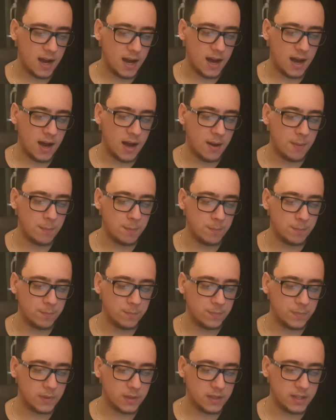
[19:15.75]

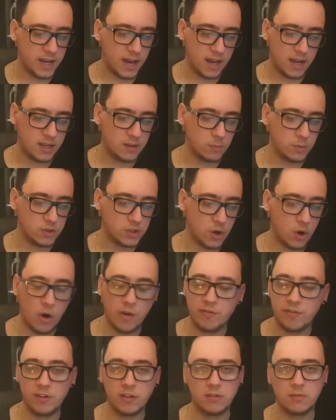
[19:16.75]
Yeah, it was
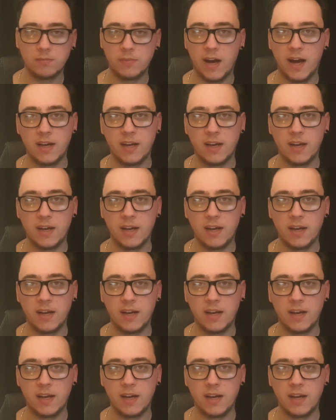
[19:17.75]
awful,